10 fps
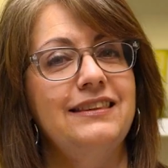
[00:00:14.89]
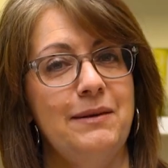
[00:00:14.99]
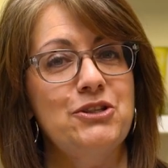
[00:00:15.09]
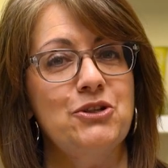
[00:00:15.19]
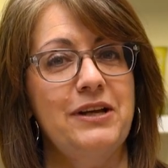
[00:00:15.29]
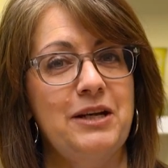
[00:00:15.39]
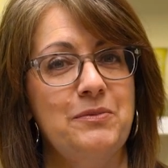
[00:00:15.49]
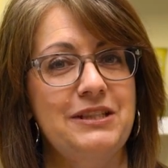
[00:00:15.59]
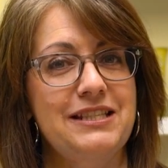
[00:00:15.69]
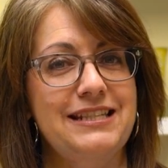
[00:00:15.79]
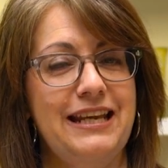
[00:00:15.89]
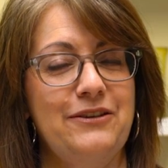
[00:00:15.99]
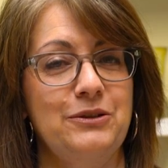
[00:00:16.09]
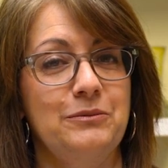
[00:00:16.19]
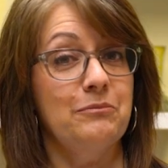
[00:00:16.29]
Let me show you how to put this
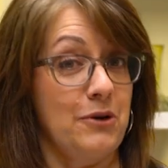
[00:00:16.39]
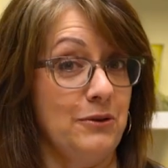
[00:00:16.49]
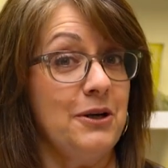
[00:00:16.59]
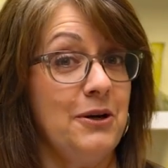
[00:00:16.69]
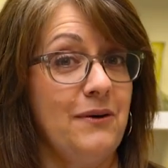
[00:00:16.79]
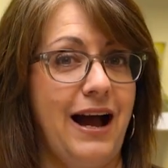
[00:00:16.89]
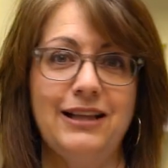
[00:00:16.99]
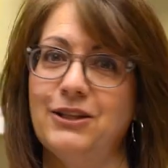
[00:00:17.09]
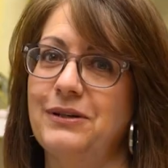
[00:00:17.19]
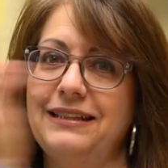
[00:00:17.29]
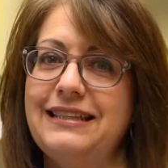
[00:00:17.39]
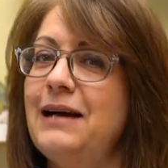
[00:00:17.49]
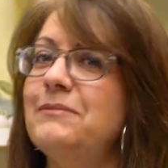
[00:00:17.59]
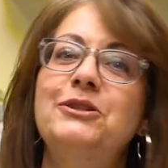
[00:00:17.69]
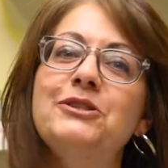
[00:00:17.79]
together. Pronto? Allora
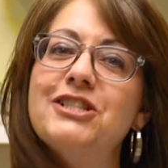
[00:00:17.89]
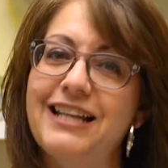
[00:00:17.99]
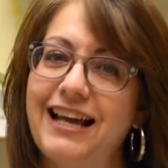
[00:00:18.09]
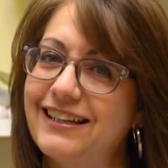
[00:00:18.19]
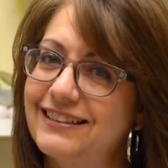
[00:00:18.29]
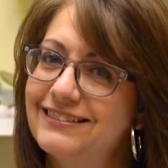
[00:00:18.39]
andiamo a cucinare.